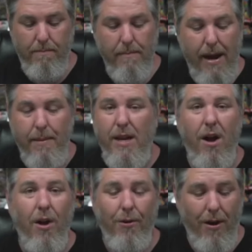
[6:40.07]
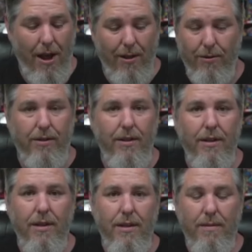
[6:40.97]
maybe $100,
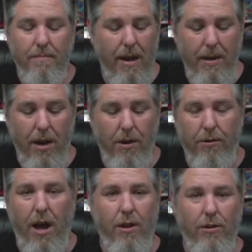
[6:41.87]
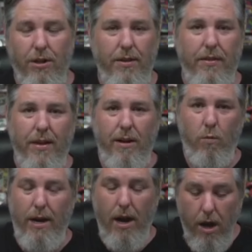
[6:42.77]
maybe $100, and then they
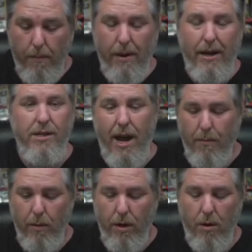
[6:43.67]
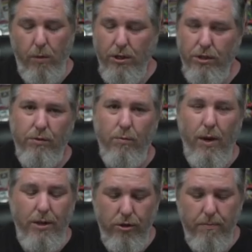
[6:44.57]
went up as time went on, which is the
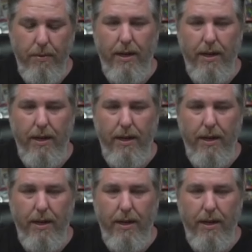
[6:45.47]
way it should